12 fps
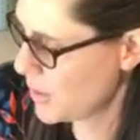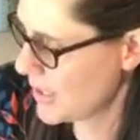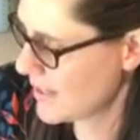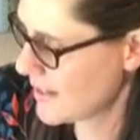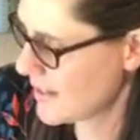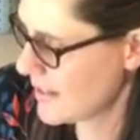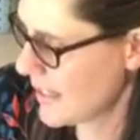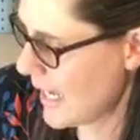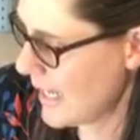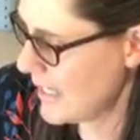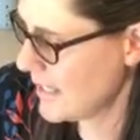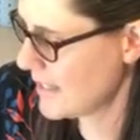just
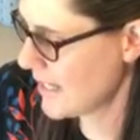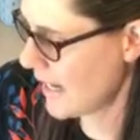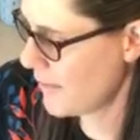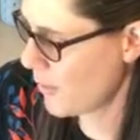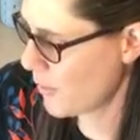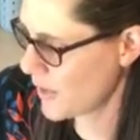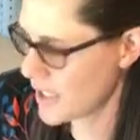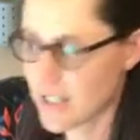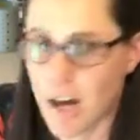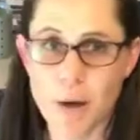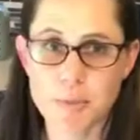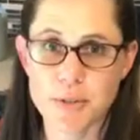slide this knife over the
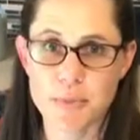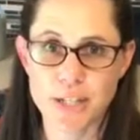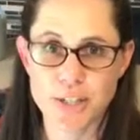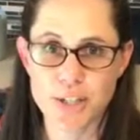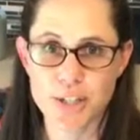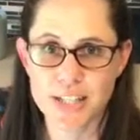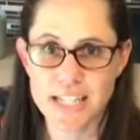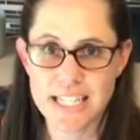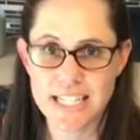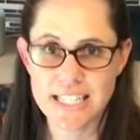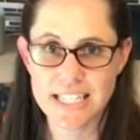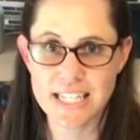top to make sure that
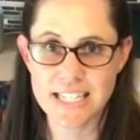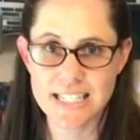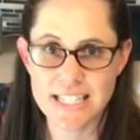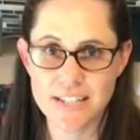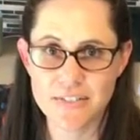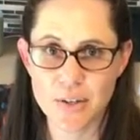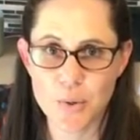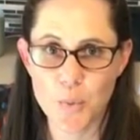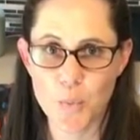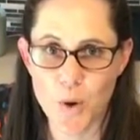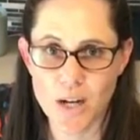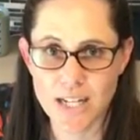it is a nice even
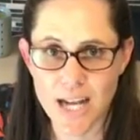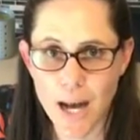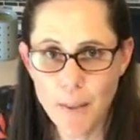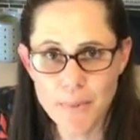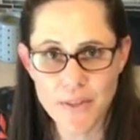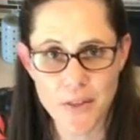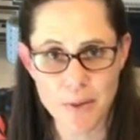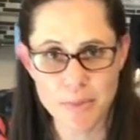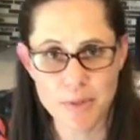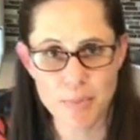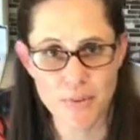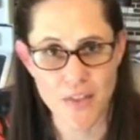1 cup, and then I'm
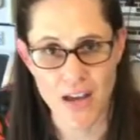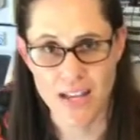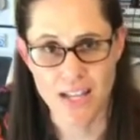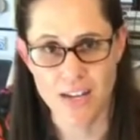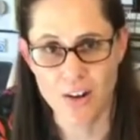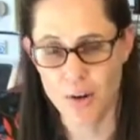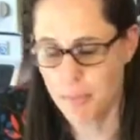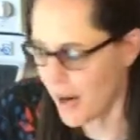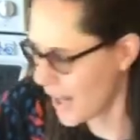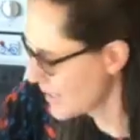going to put that in our pot